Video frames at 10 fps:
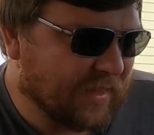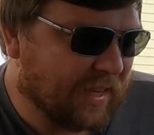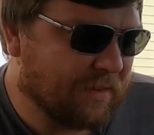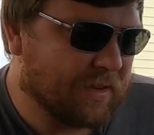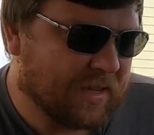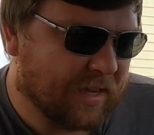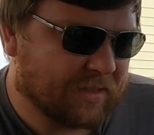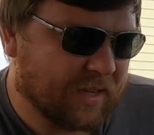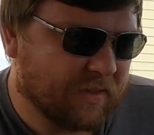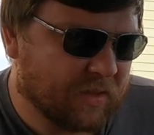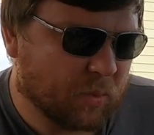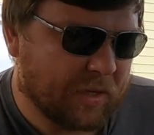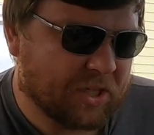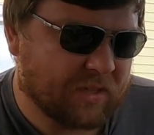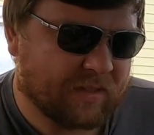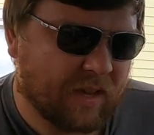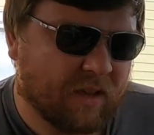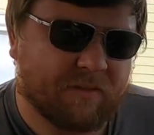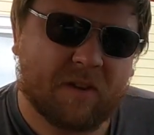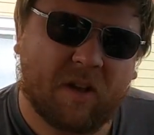even testing the switch
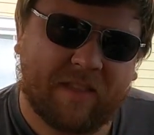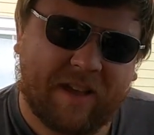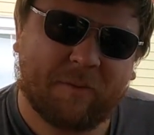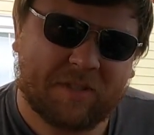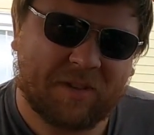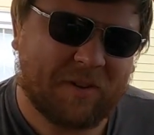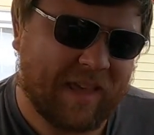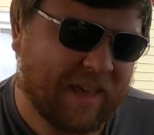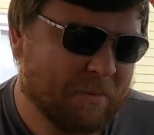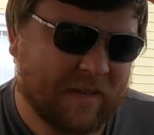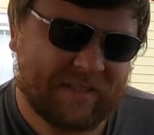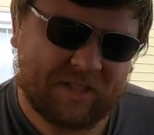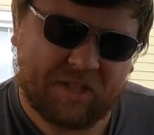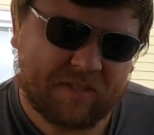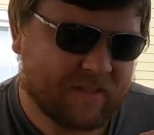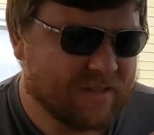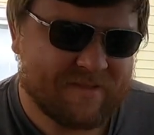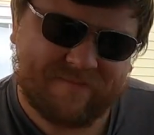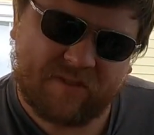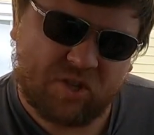itself and all that was okay, but just
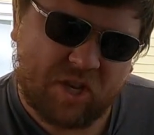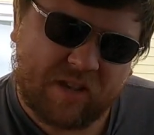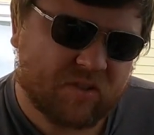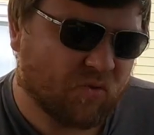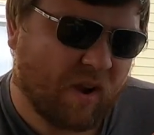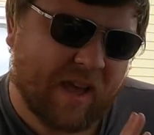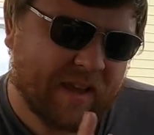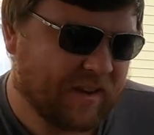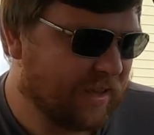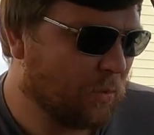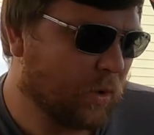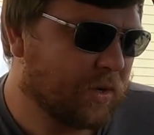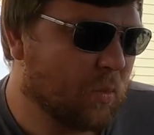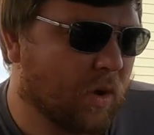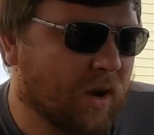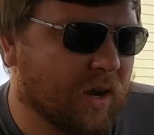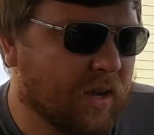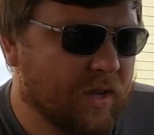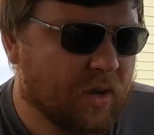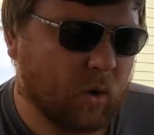right, it wouldn't work.
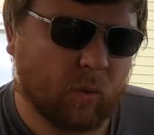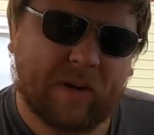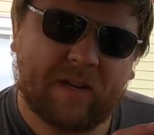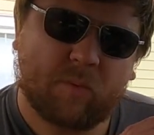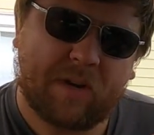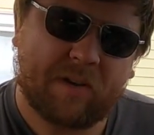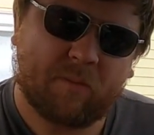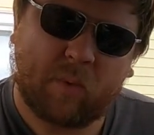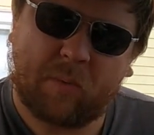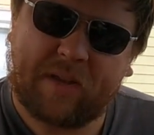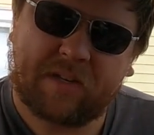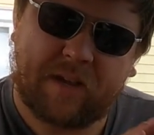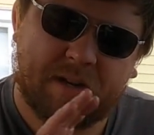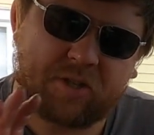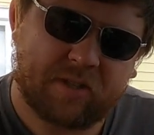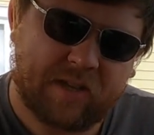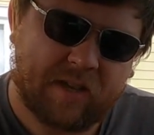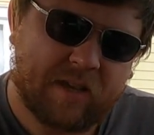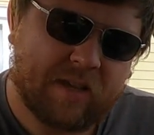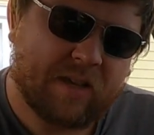Or when we went to actually
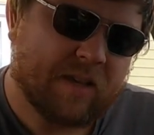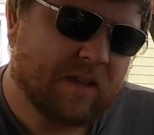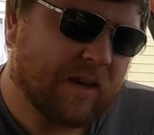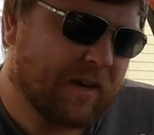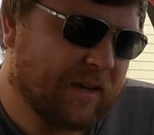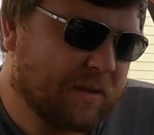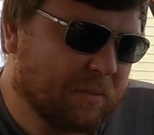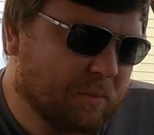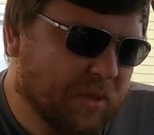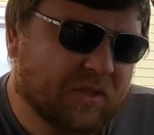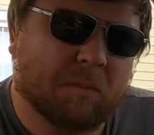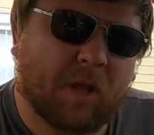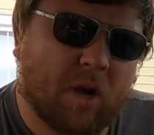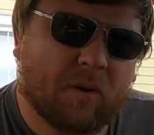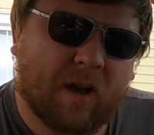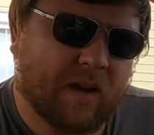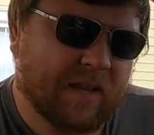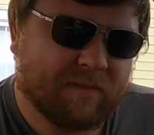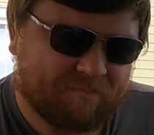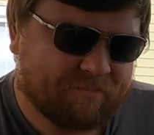put some load on
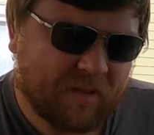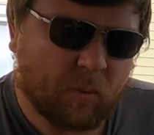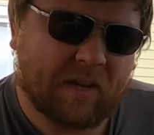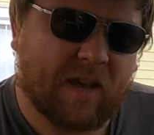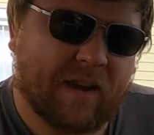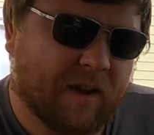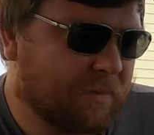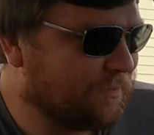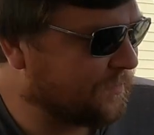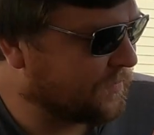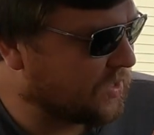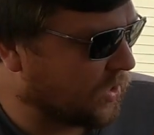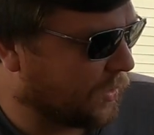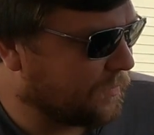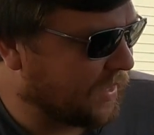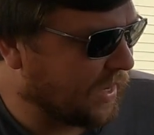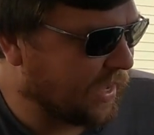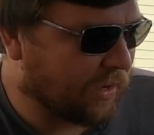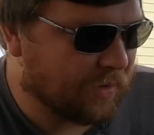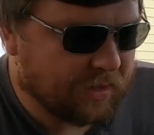it, it would cut out. So
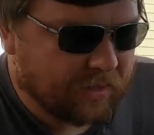anyhow,